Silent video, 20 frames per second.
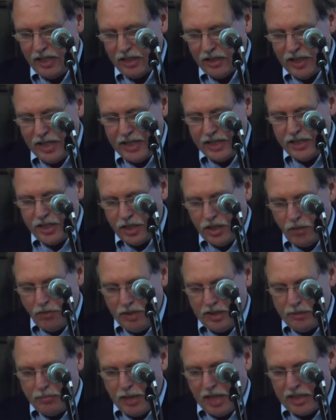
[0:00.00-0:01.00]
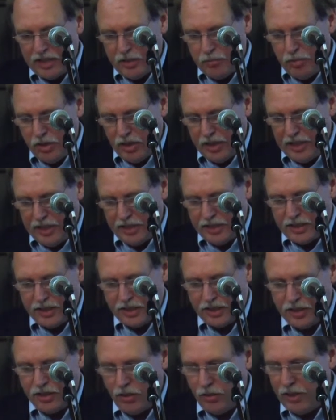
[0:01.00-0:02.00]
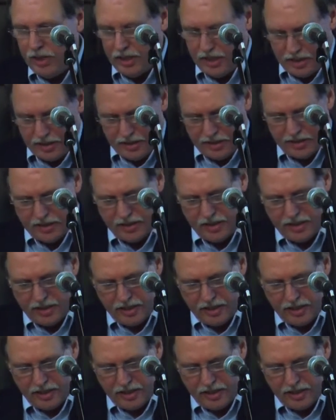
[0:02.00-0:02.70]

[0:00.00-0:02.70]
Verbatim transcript: linked to their responsibility as custodians.